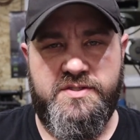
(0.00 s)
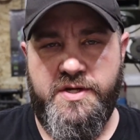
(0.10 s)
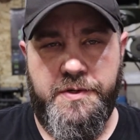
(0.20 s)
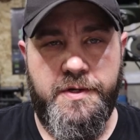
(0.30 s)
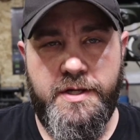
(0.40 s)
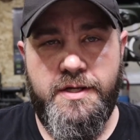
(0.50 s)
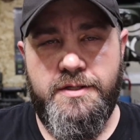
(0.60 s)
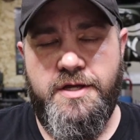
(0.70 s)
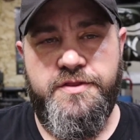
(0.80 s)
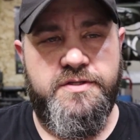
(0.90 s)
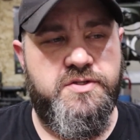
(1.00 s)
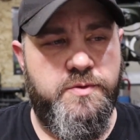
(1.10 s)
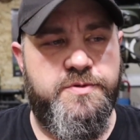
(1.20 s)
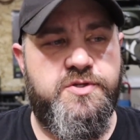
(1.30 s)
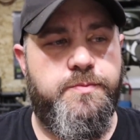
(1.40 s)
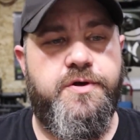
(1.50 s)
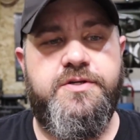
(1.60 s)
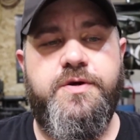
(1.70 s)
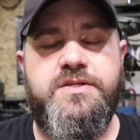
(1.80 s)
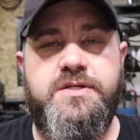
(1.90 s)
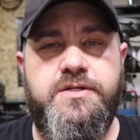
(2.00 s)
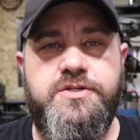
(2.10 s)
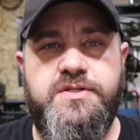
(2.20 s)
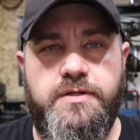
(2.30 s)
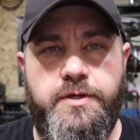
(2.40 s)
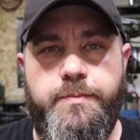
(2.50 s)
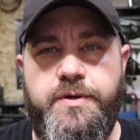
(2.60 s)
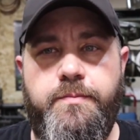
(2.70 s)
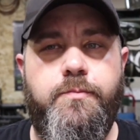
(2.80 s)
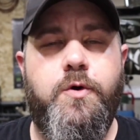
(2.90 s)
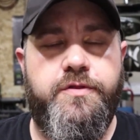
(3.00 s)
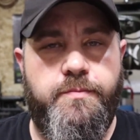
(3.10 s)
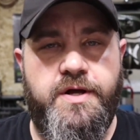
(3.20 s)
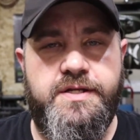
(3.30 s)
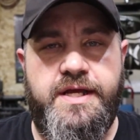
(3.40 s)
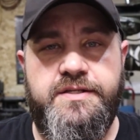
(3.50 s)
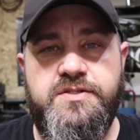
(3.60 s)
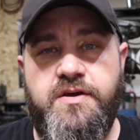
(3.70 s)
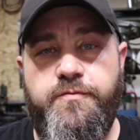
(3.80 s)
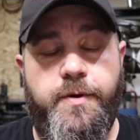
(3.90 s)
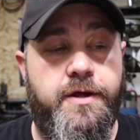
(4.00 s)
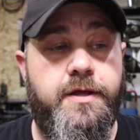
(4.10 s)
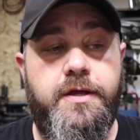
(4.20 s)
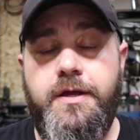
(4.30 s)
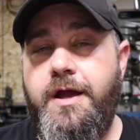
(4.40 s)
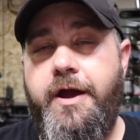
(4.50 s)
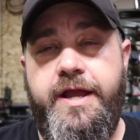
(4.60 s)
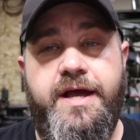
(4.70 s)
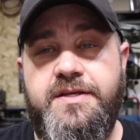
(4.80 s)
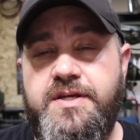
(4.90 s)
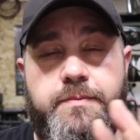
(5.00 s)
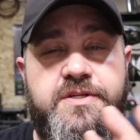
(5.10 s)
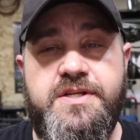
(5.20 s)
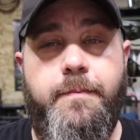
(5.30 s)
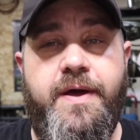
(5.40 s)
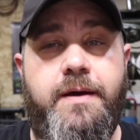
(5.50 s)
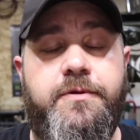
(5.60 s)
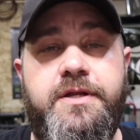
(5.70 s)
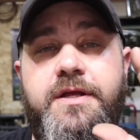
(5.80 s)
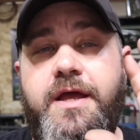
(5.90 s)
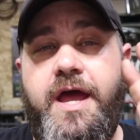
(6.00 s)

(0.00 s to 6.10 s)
So nothing super, super interesting. Just a little bit of more of the mundane stuff. But all right, guys, I'm going to stop babbling.